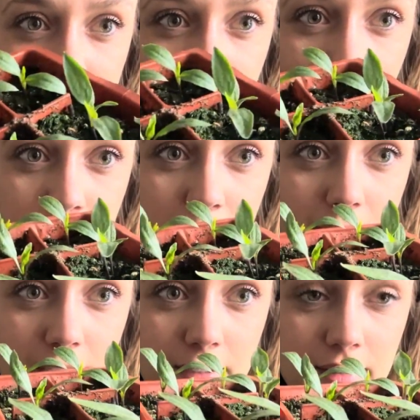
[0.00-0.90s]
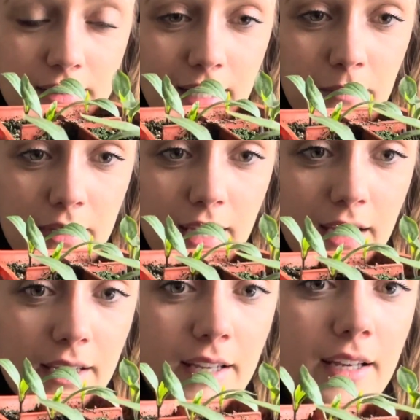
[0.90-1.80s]
and I'm doing the same
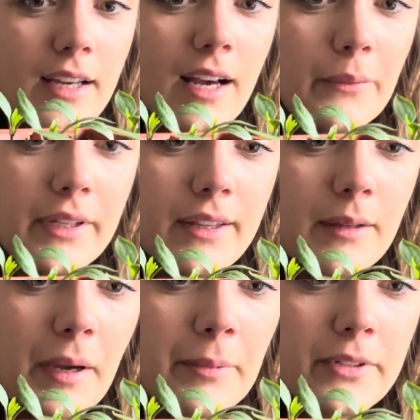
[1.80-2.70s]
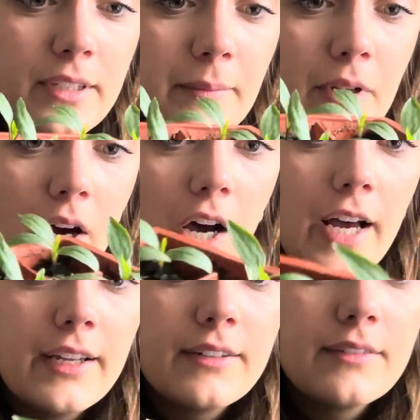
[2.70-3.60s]
thing with the peppers. I'm not